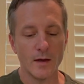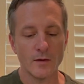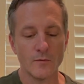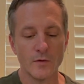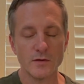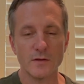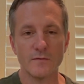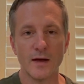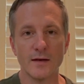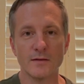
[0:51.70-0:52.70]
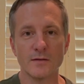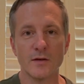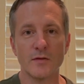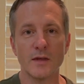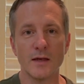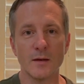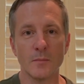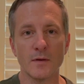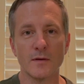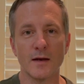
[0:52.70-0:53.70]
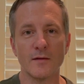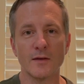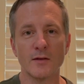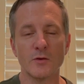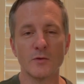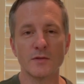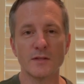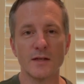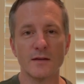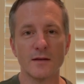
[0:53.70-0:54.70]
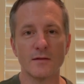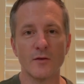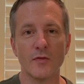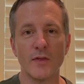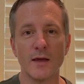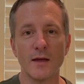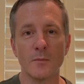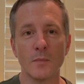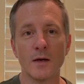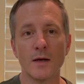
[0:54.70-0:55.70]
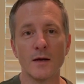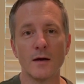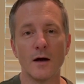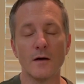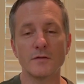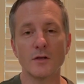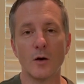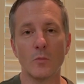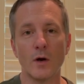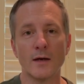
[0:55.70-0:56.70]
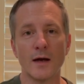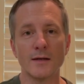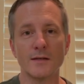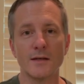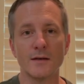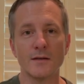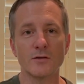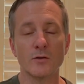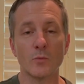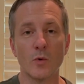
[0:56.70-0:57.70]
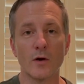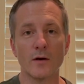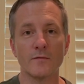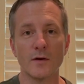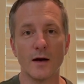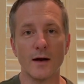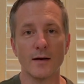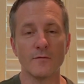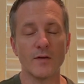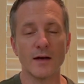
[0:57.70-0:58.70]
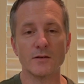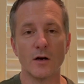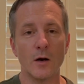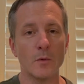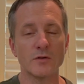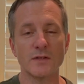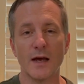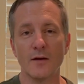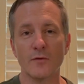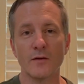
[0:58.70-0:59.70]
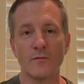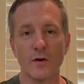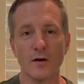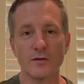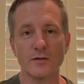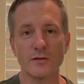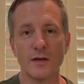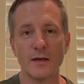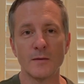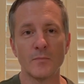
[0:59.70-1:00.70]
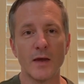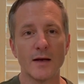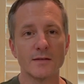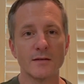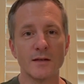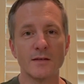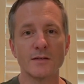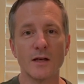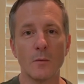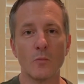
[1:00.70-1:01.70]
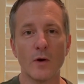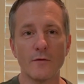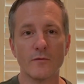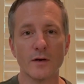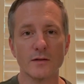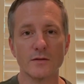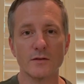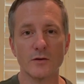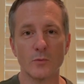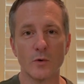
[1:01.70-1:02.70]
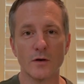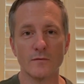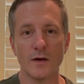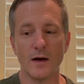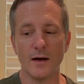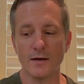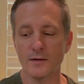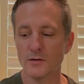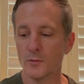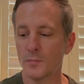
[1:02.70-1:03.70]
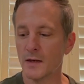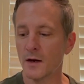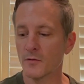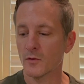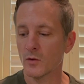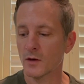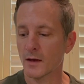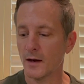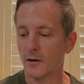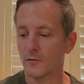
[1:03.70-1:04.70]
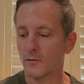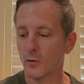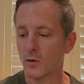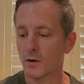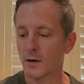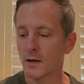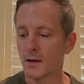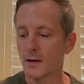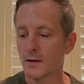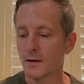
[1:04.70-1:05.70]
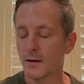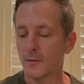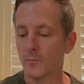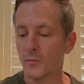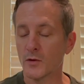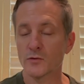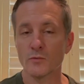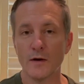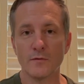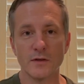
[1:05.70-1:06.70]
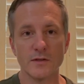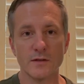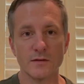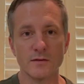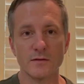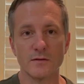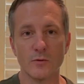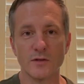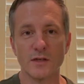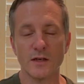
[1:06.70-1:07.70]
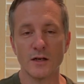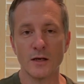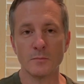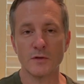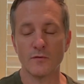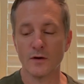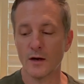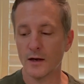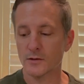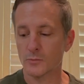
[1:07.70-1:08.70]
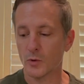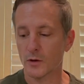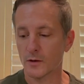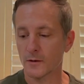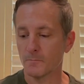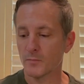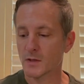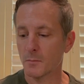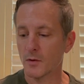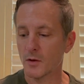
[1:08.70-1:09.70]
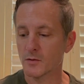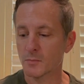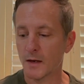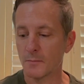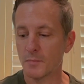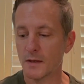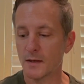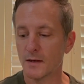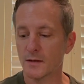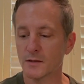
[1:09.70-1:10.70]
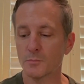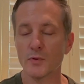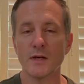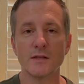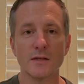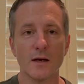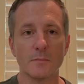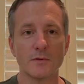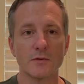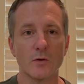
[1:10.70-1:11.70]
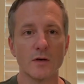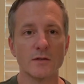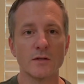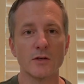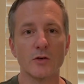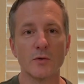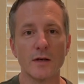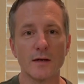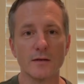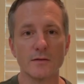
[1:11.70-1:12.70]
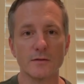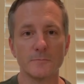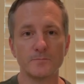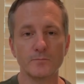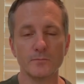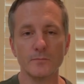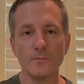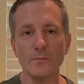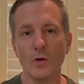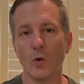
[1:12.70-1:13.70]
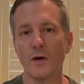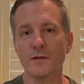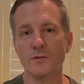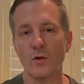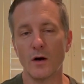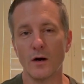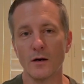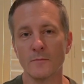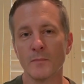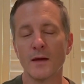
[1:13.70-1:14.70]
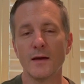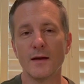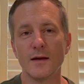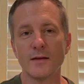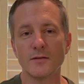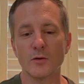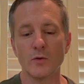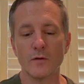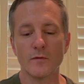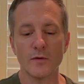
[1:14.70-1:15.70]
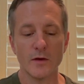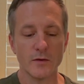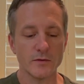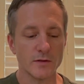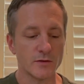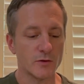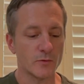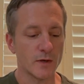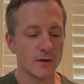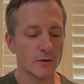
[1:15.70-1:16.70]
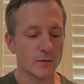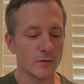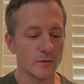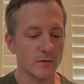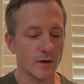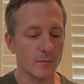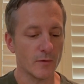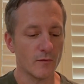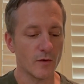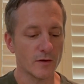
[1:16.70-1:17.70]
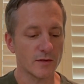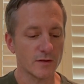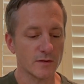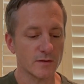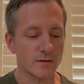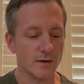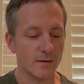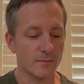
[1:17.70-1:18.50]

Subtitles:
And the first of that is the theme. And I think you'll see that the theme of Psalm 119 is the Word of God. In fact, almost every verse has at least some reference to the Word of God. So be the lookout for those references or synonyms for God's Word. Some of those might be His precepts or His decrees or His law. And so look for those as you read through the verses.